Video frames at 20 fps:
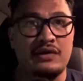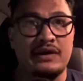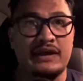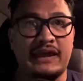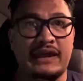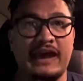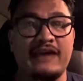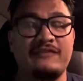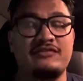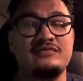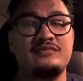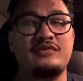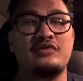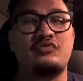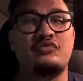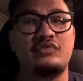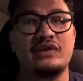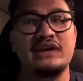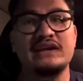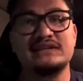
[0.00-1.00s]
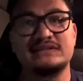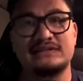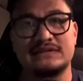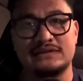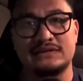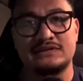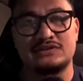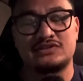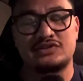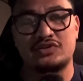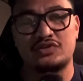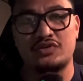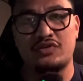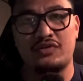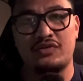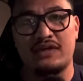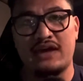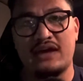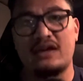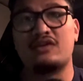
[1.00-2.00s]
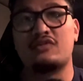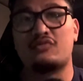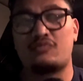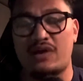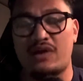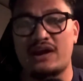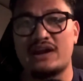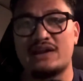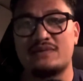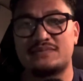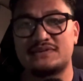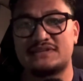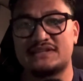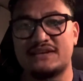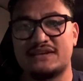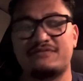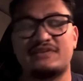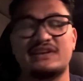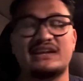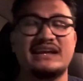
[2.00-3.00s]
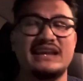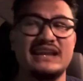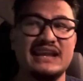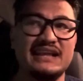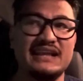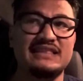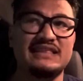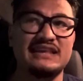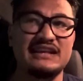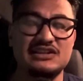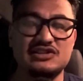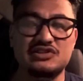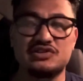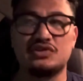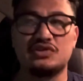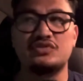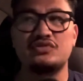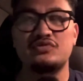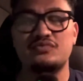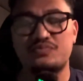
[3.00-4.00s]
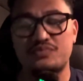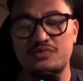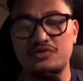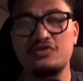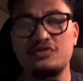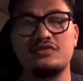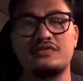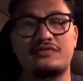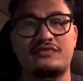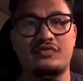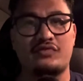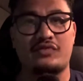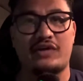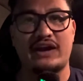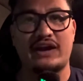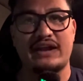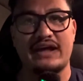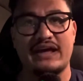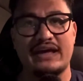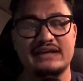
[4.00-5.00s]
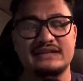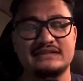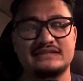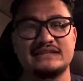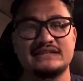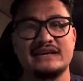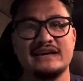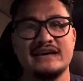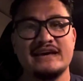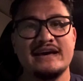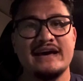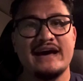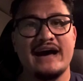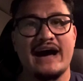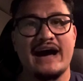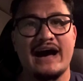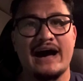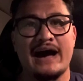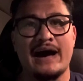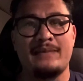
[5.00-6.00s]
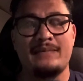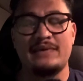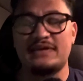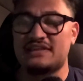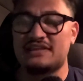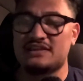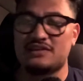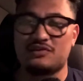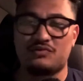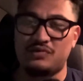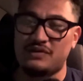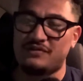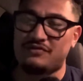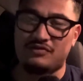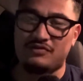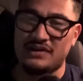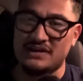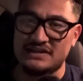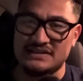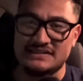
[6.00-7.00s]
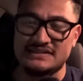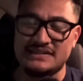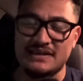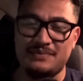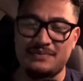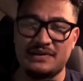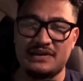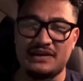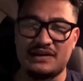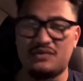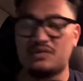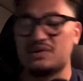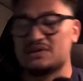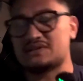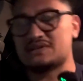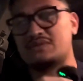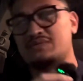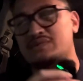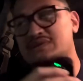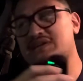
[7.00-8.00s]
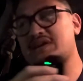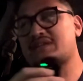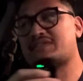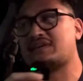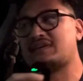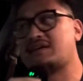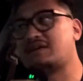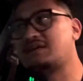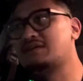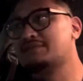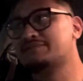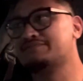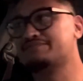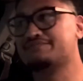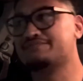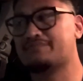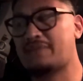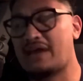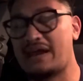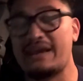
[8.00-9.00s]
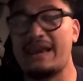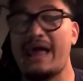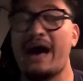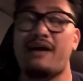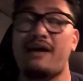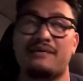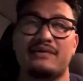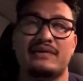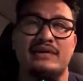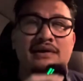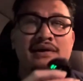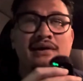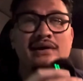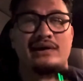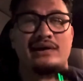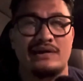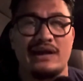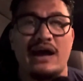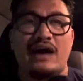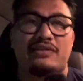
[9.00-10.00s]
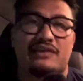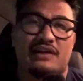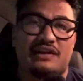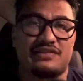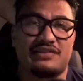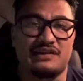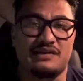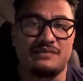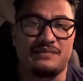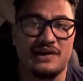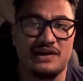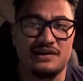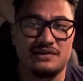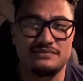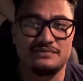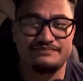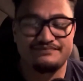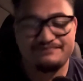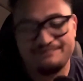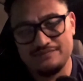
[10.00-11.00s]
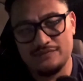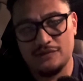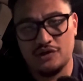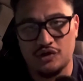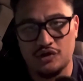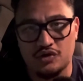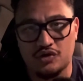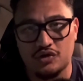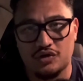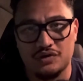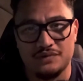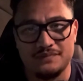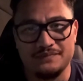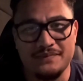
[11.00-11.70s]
gave him a reason to do that in round number 7, connecting 2 beautiful right hands, and then the referee just stepping in, which I think, now that I think about it, good call.